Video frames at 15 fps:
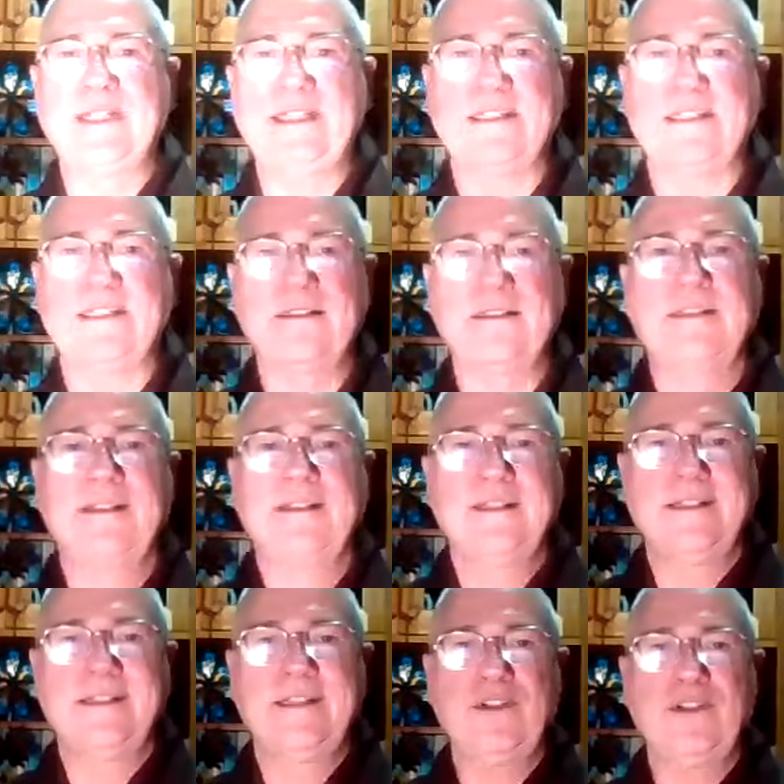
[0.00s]
meters,
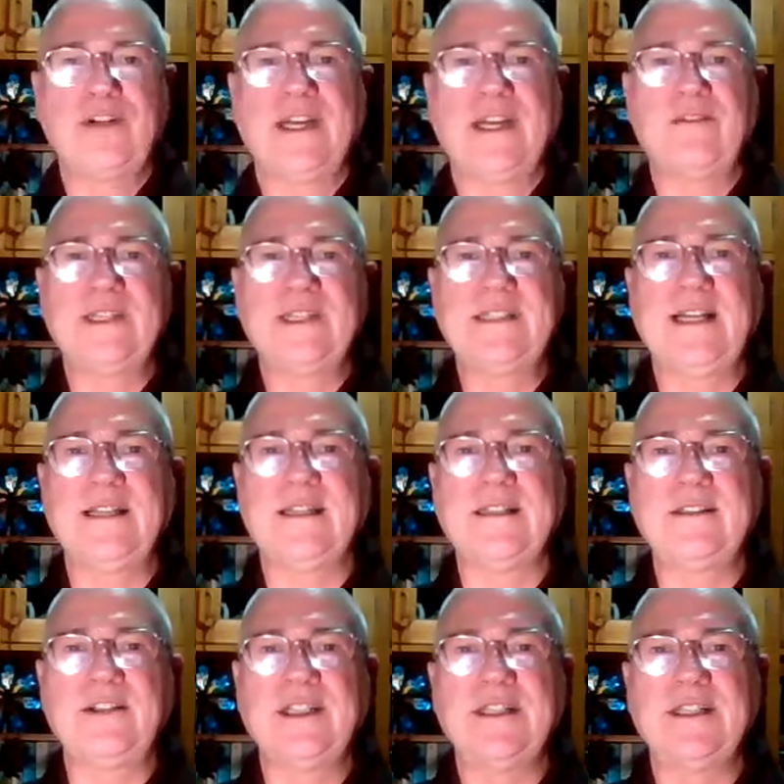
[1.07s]
if you try to resell
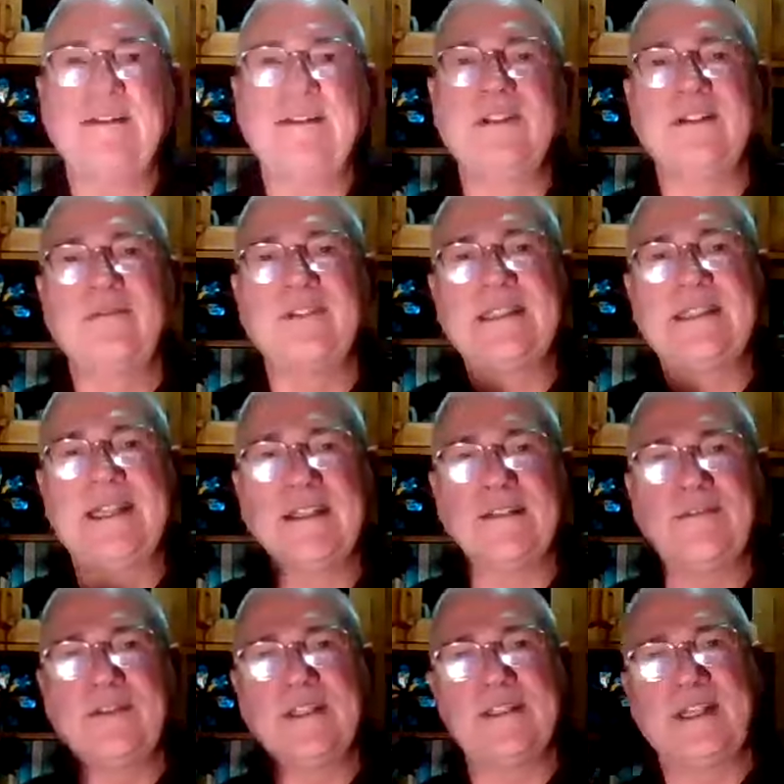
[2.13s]
it, you can never resell
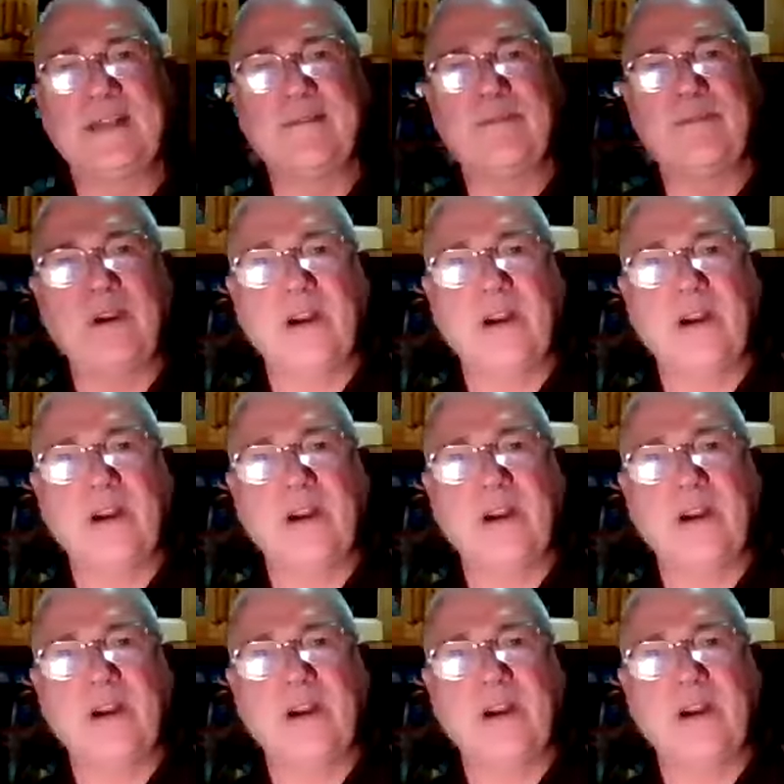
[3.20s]
it for the same